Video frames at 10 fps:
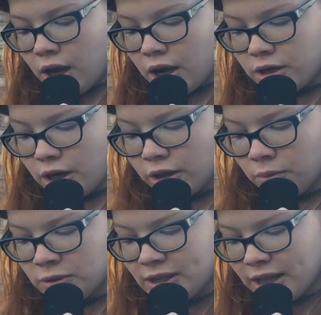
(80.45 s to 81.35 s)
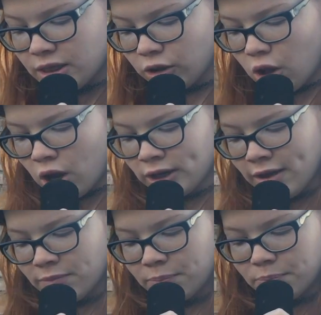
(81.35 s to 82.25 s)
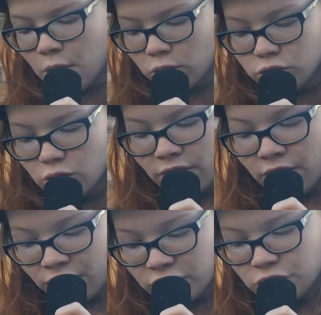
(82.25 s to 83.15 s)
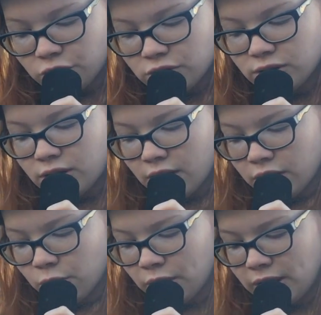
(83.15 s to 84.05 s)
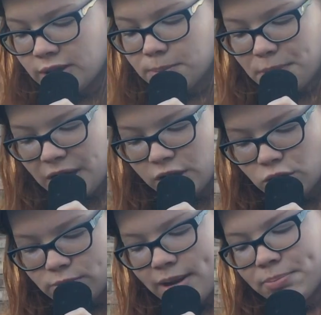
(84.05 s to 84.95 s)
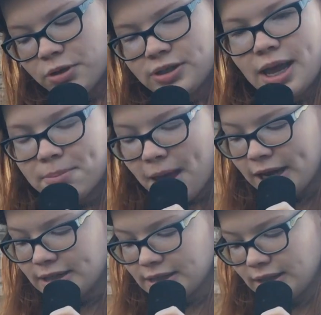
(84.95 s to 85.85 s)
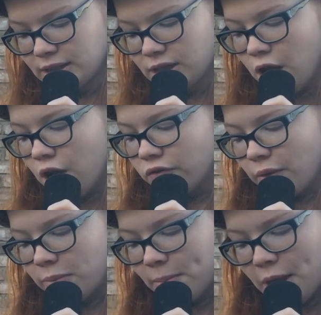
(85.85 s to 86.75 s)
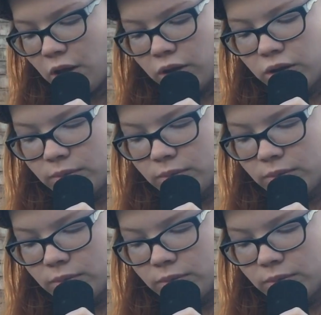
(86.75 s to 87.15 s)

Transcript: Another was that the law gave postal officials the authority to ban newspapers and magazines from the mail.